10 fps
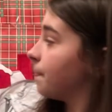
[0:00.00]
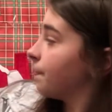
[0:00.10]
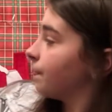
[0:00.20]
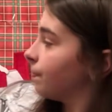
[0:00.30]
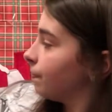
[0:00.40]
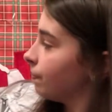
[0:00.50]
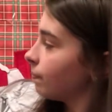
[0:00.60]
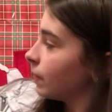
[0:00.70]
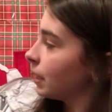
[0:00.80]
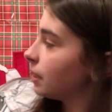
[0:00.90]

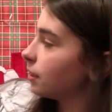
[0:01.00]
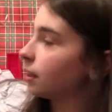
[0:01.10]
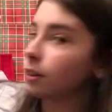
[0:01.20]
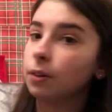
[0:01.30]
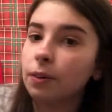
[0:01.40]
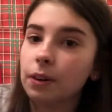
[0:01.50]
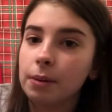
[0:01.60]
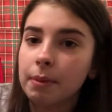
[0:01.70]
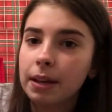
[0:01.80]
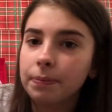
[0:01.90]
It's a little ornament.